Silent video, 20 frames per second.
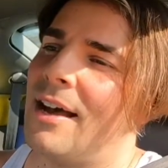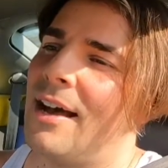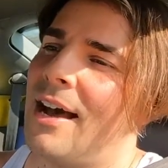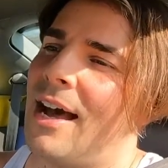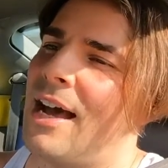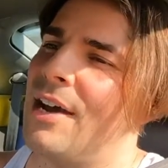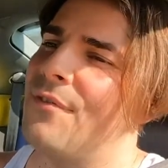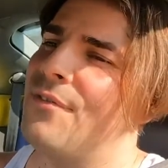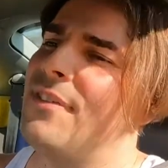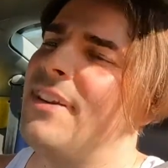
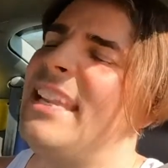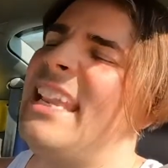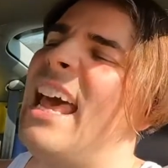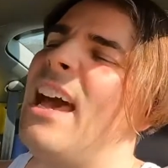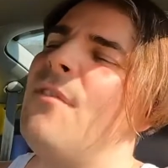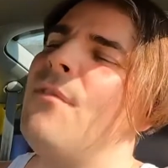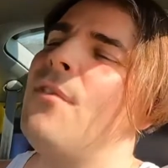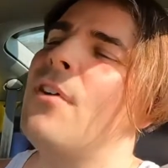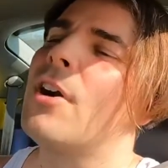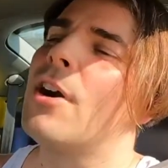I've
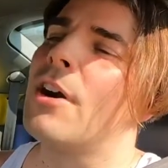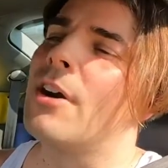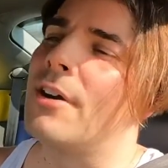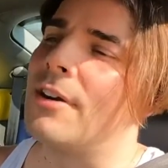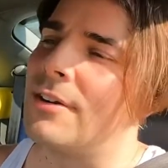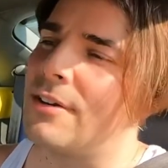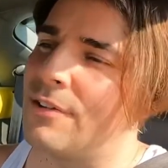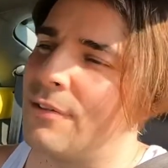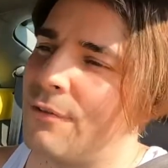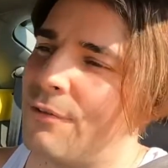never
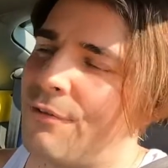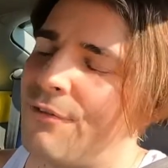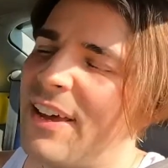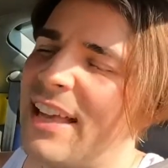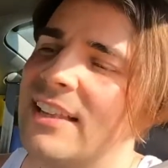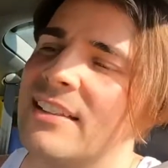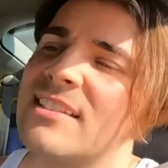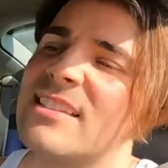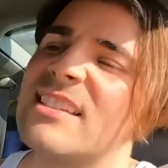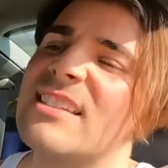
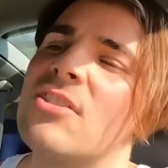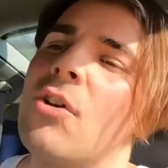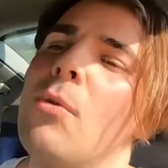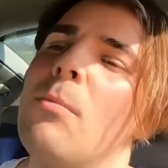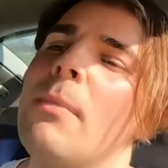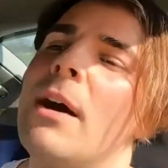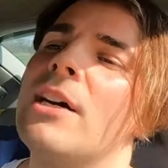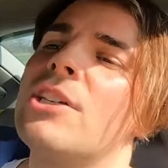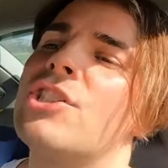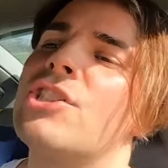felt so
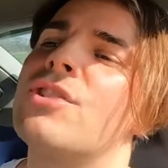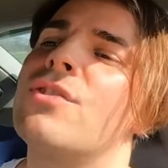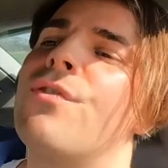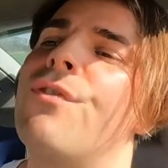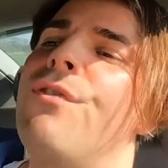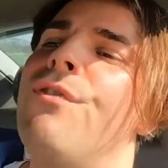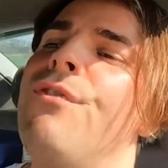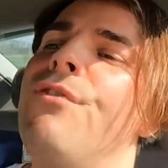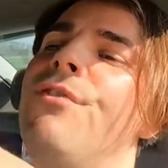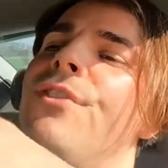much
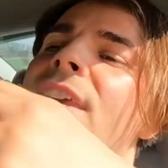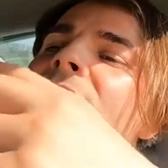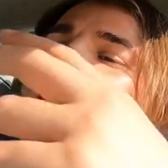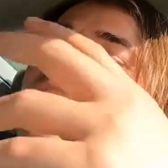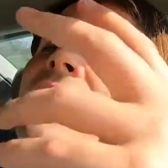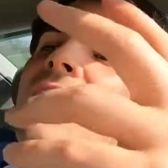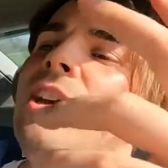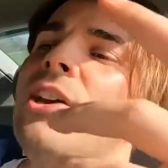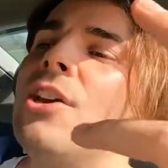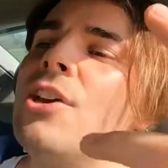
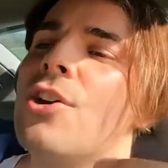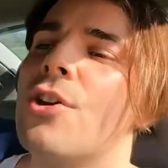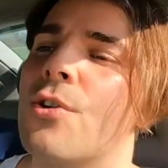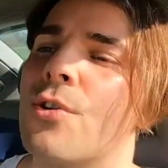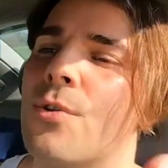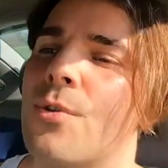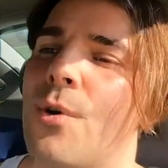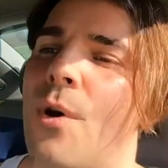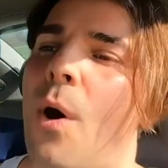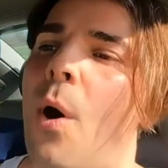fear
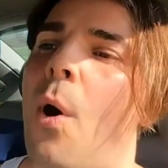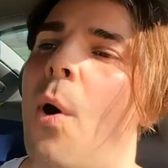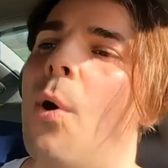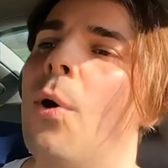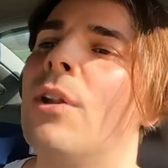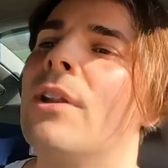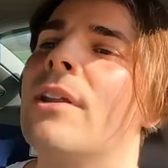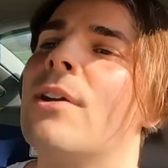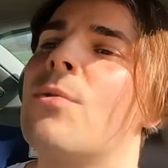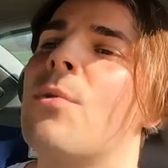
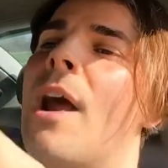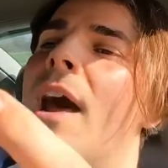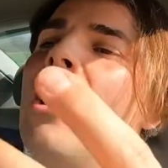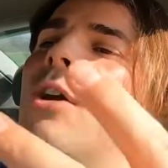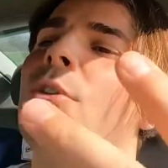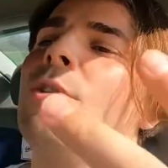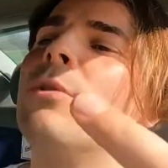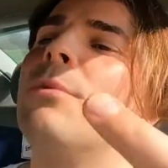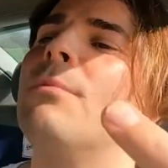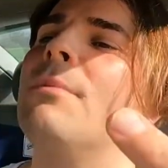all
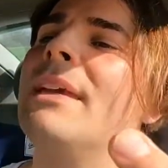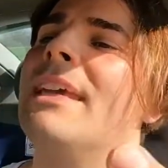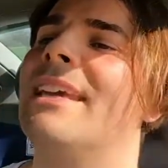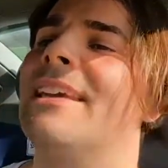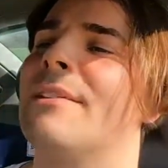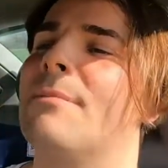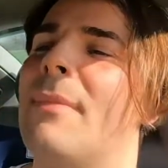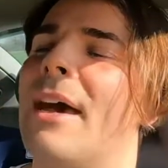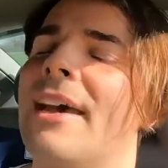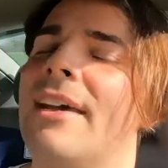around
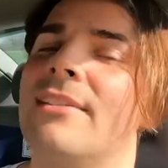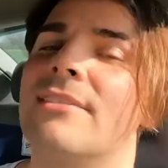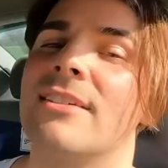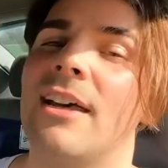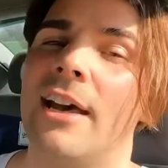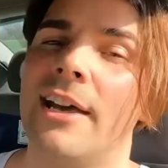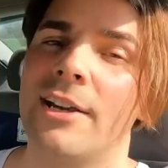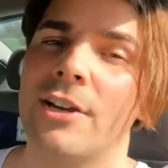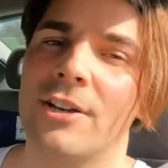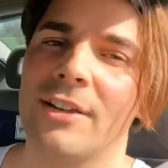me in my
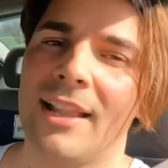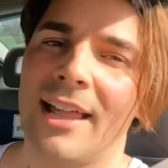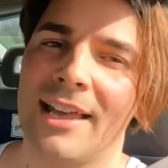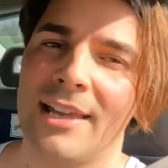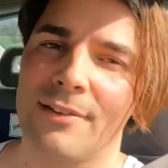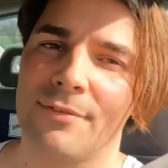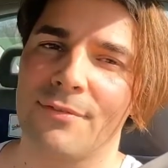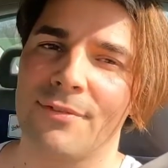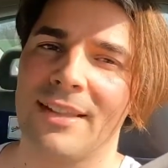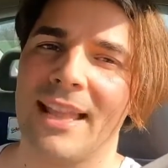entire
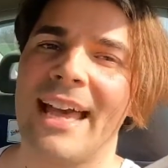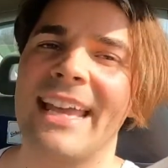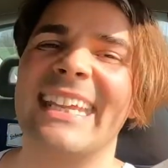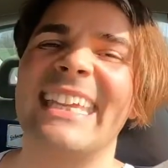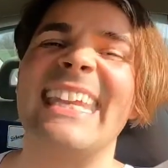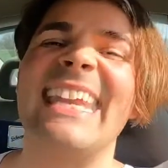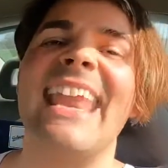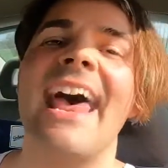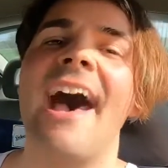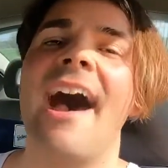life like
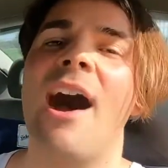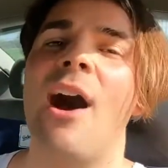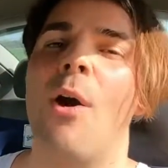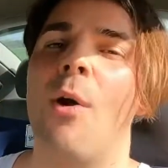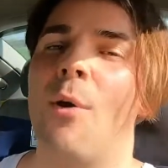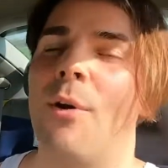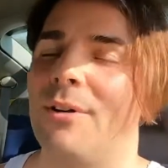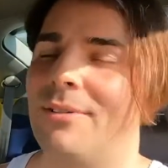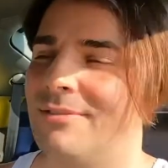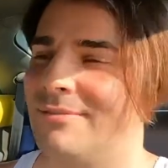now.
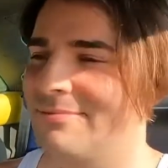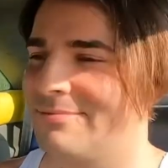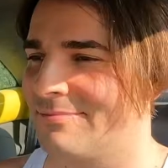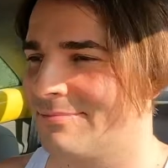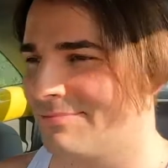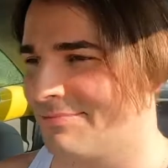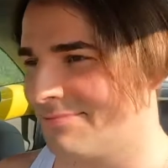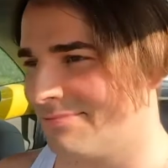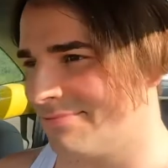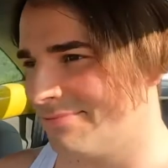
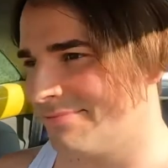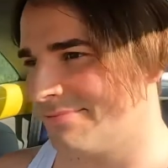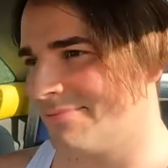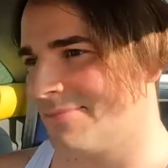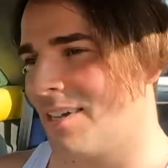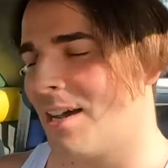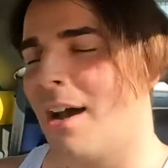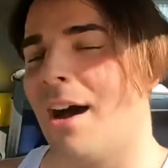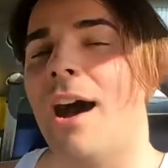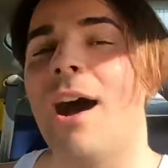
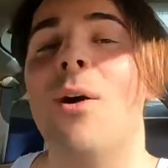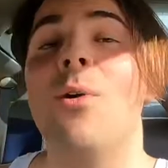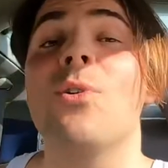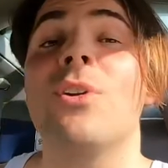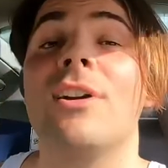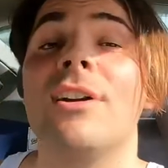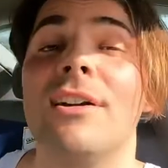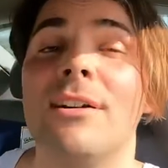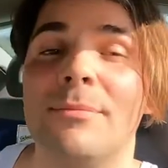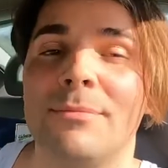How
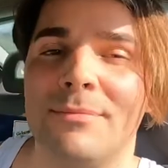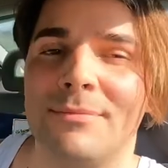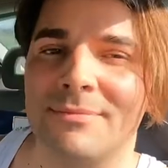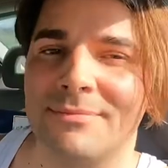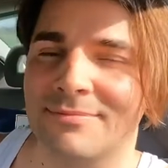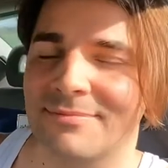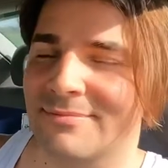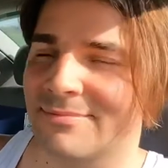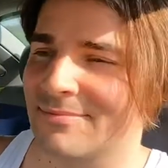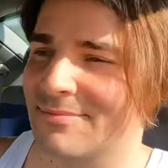come?
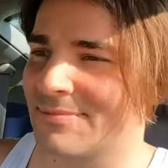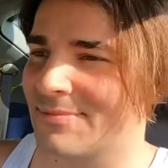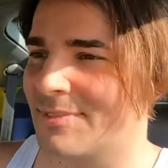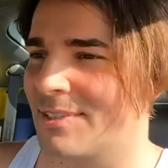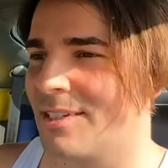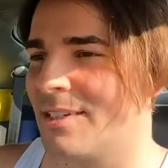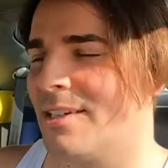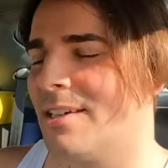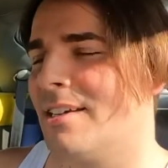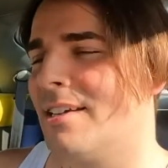
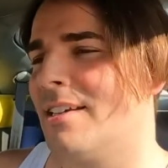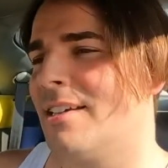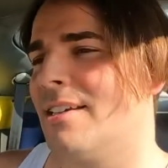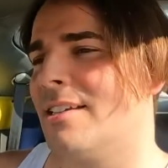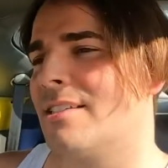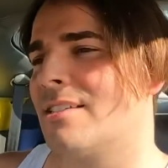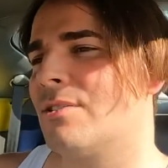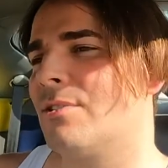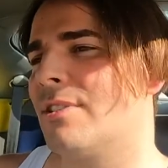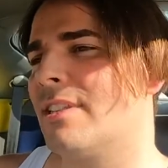
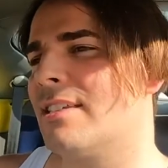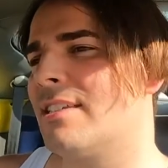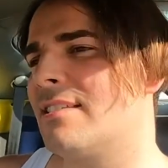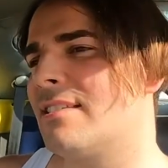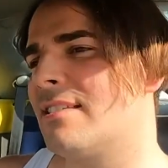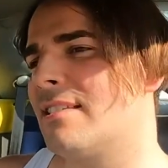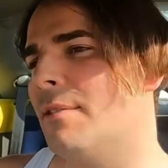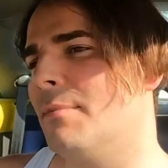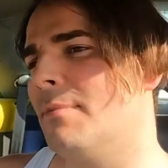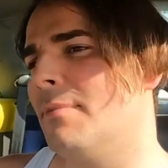So this
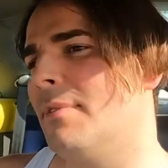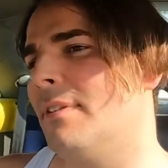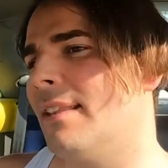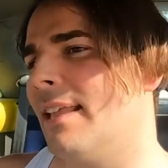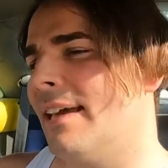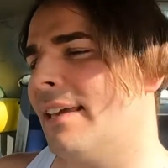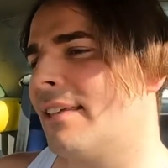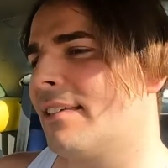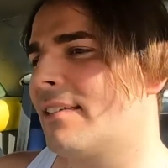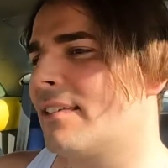is
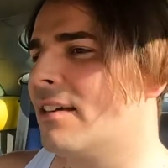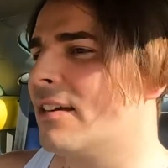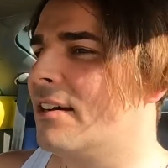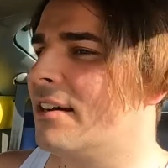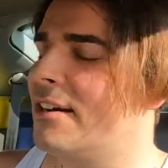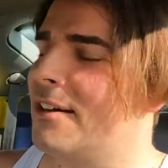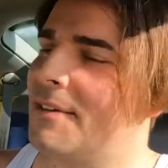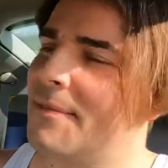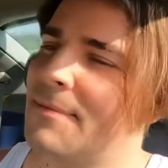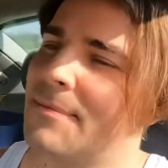like
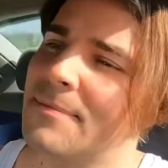the